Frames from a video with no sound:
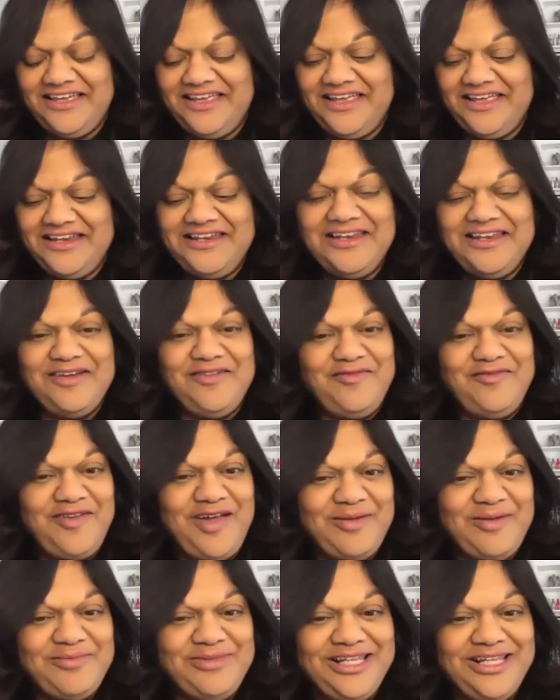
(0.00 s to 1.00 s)
Indian
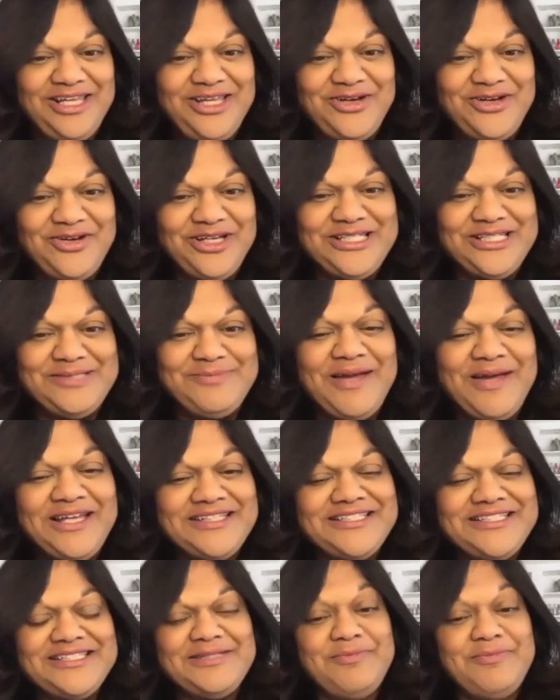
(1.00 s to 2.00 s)
family, you're
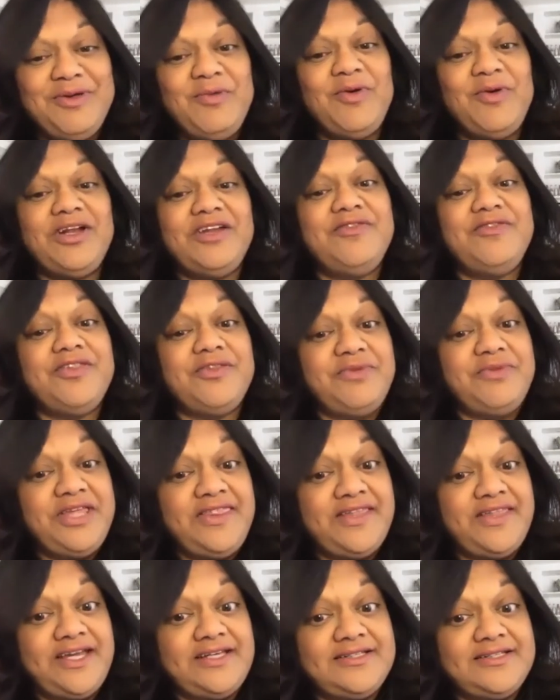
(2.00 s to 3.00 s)
expected to be one of three
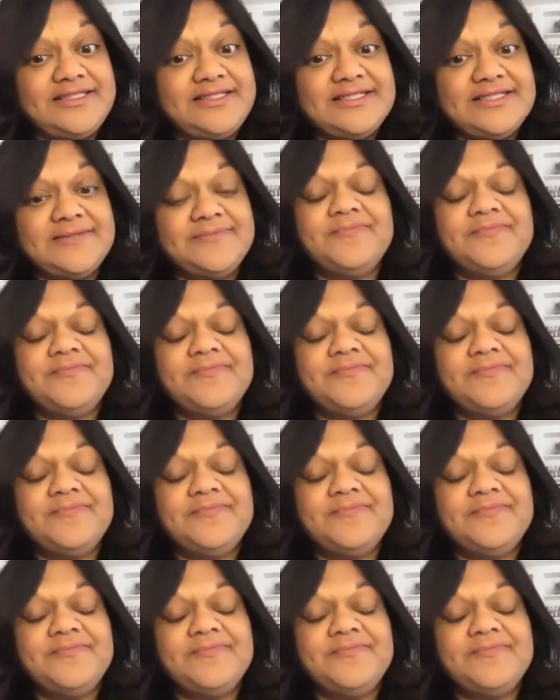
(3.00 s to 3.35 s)
things